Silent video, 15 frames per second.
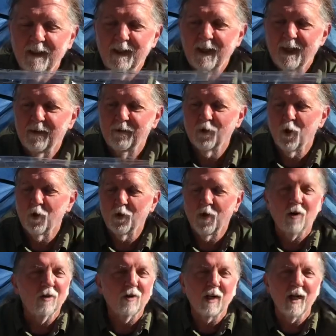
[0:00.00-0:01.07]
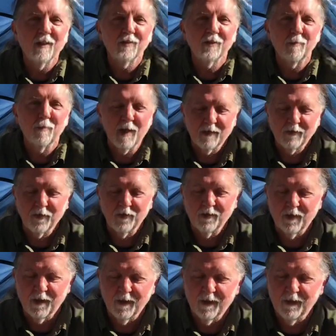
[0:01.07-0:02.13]
have wrote all kinds of
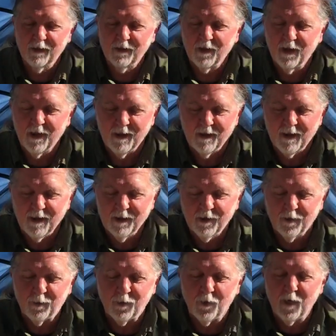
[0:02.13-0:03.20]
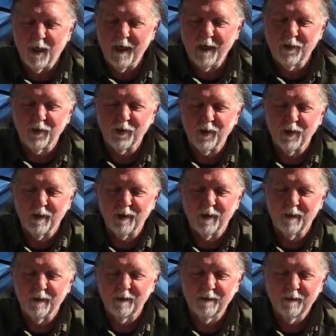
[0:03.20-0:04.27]
messages and inspiration,